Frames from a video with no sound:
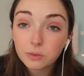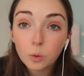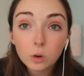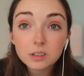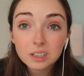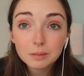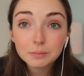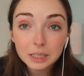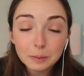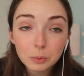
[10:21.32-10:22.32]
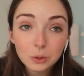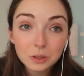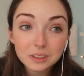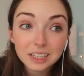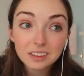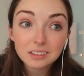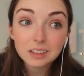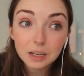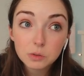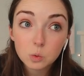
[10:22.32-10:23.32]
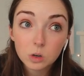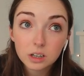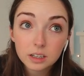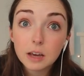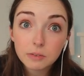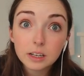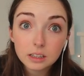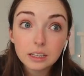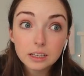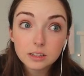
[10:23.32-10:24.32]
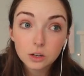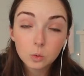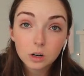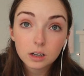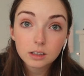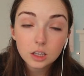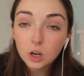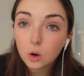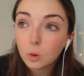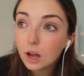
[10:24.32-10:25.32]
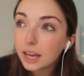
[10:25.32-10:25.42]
for some people, like, their life's work definitely is their work, you know?